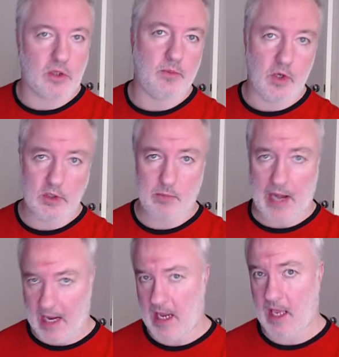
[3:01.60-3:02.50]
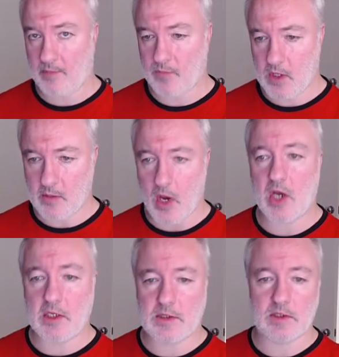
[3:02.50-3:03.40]
approach, plan A, in the
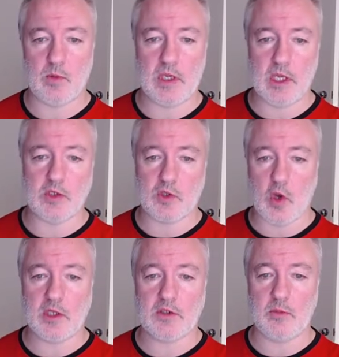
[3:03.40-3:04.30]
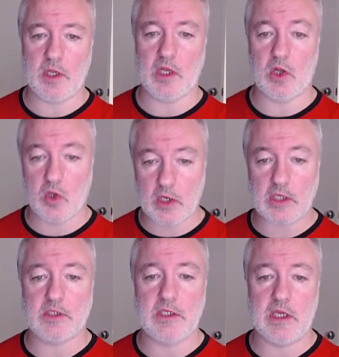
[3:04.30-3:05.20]
markets this week is going to be
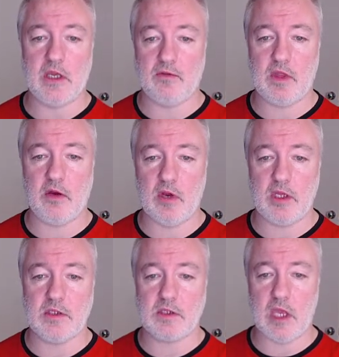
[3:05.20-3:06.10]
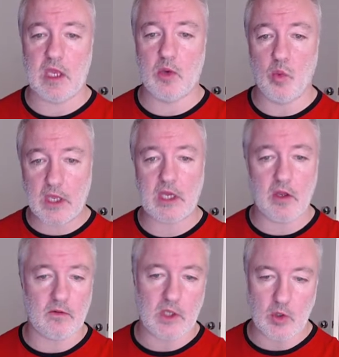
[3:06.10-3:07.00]
looking to see if there is a
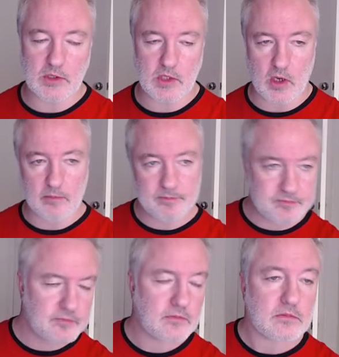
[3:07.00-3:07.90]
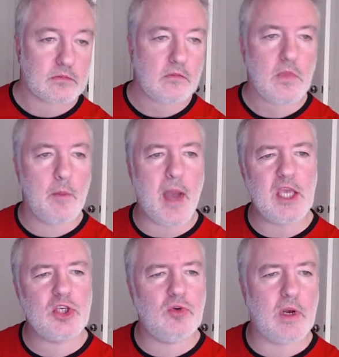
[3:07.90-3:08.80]
weakening of the US dollar. My
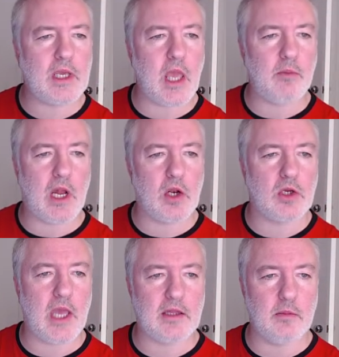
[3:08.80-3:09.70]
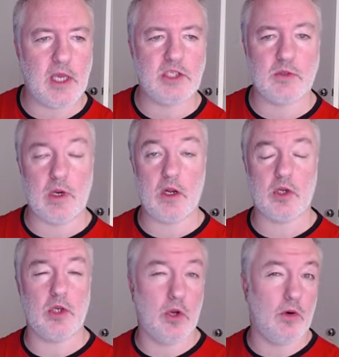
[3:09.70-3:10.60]
issue really came when I look at the majors, when I look
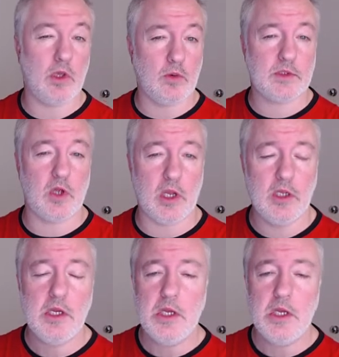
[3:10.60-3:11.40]
at Euro US dollar.